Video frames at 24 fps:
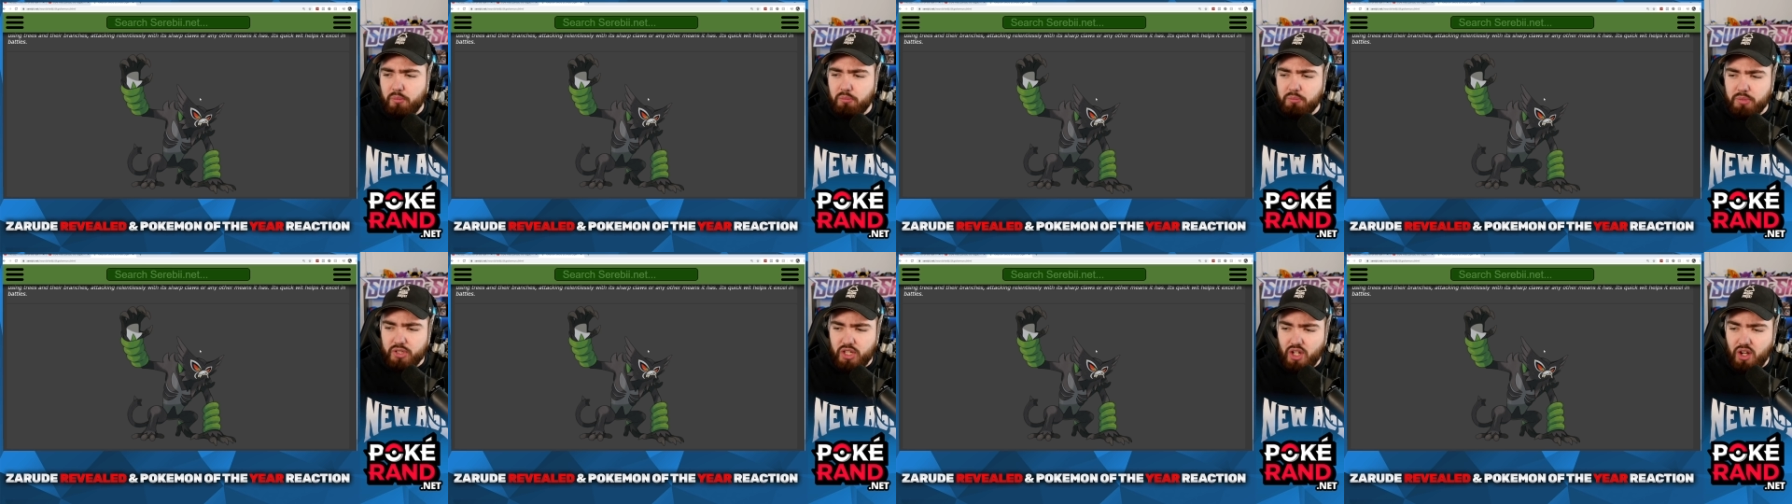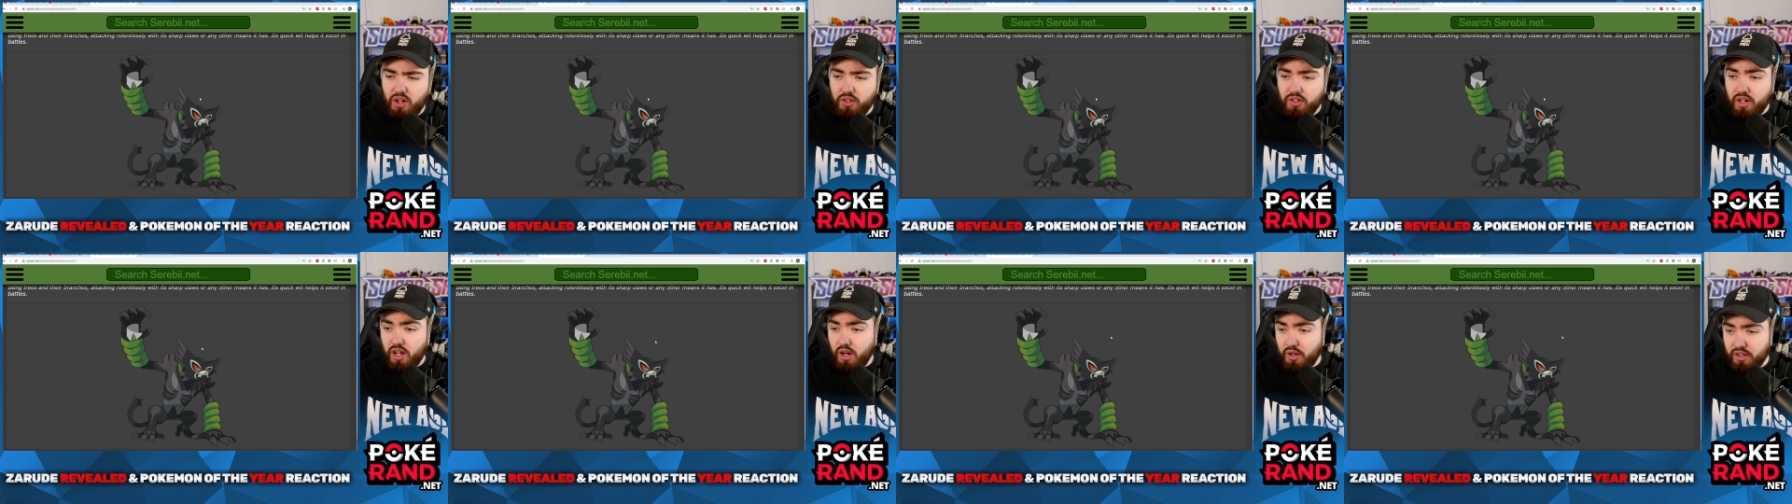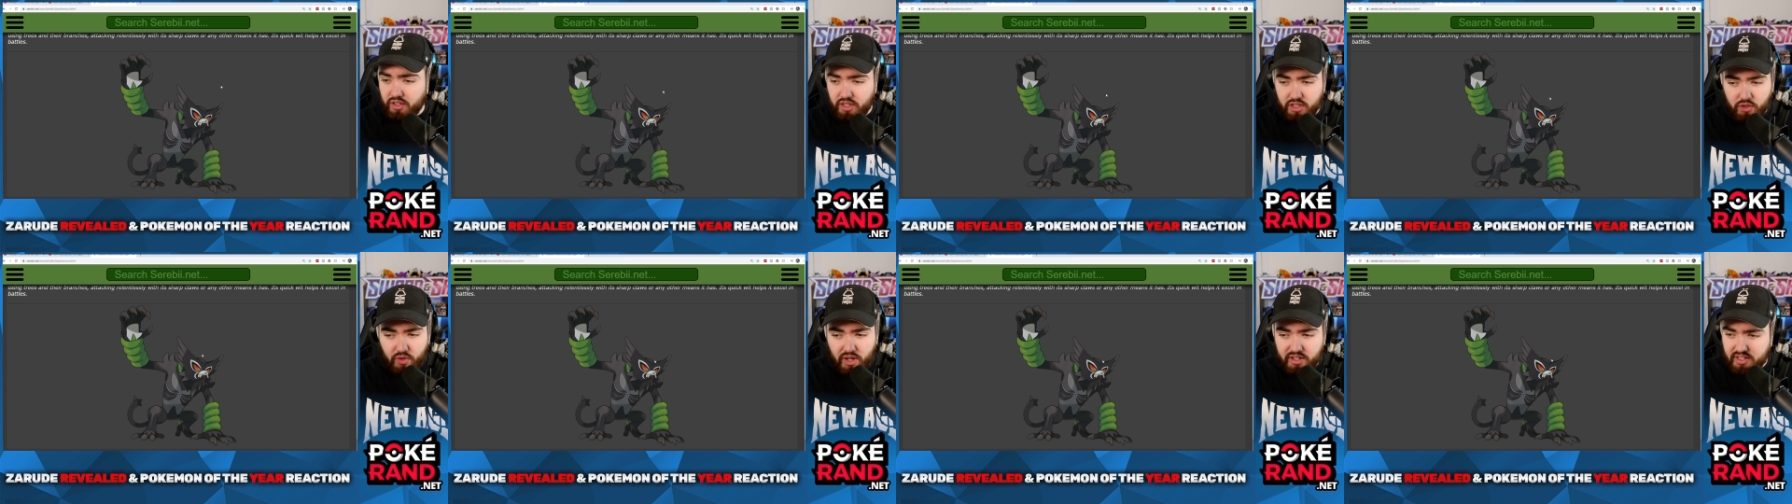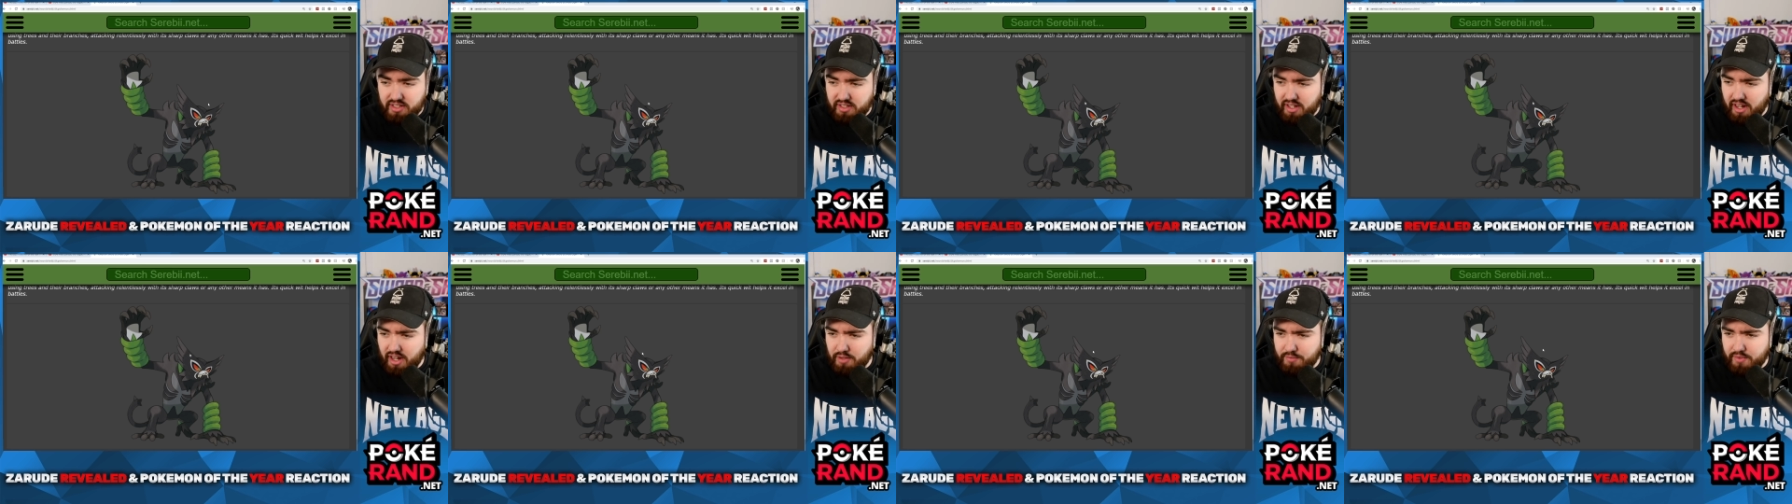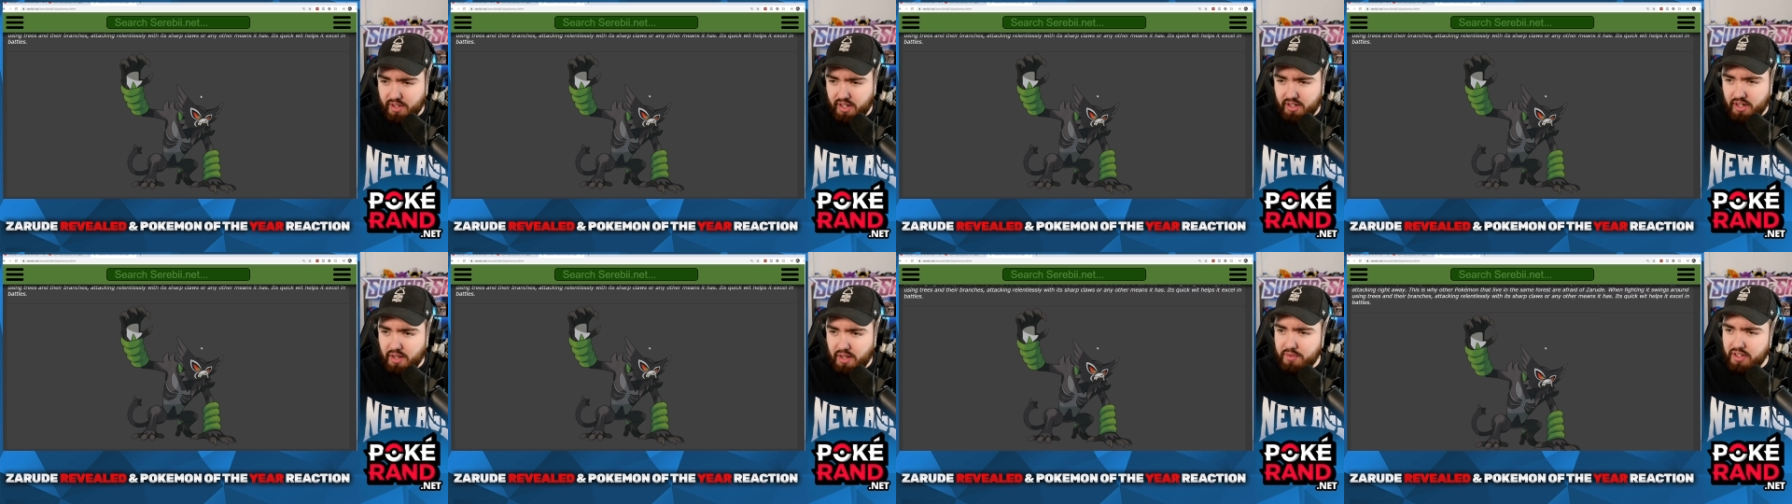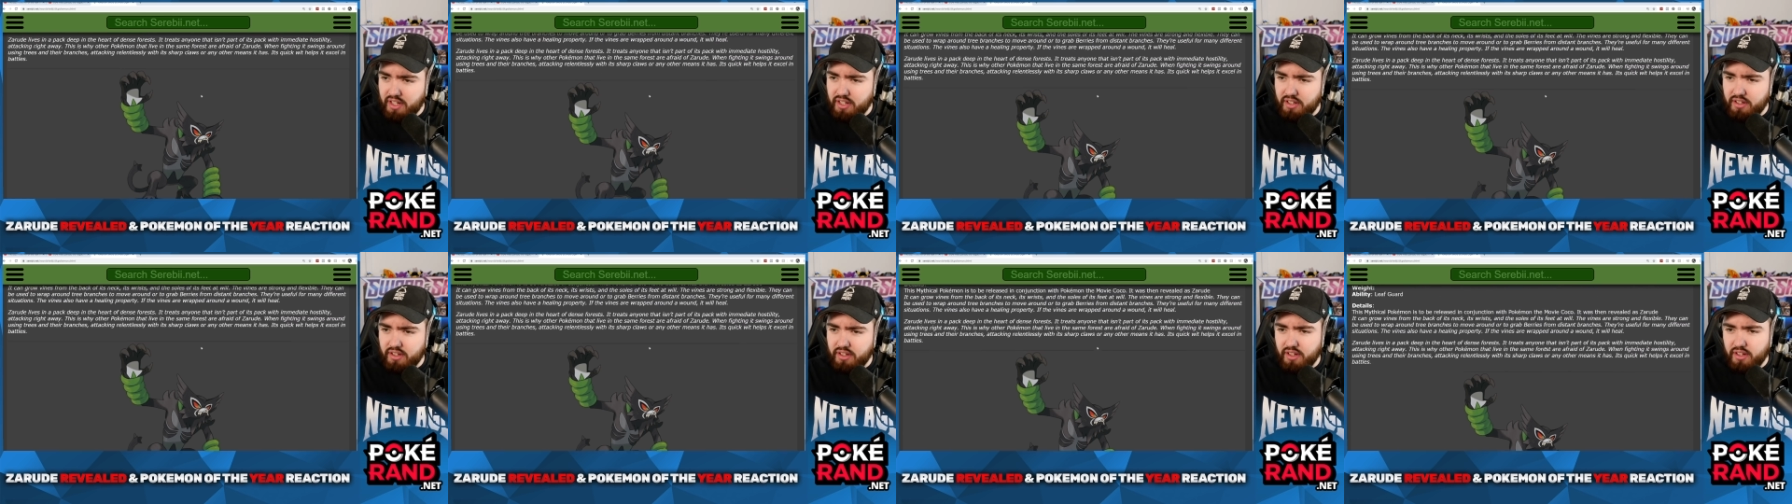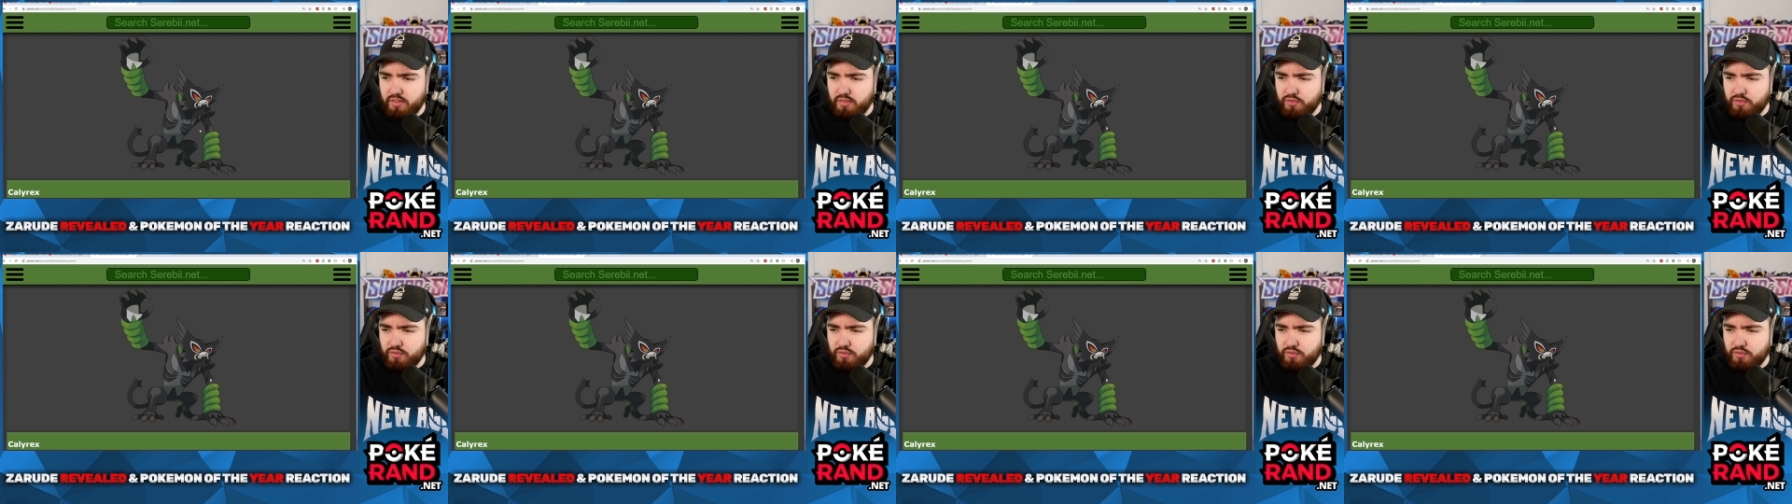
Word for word: but yo, no, great design, man. I mean,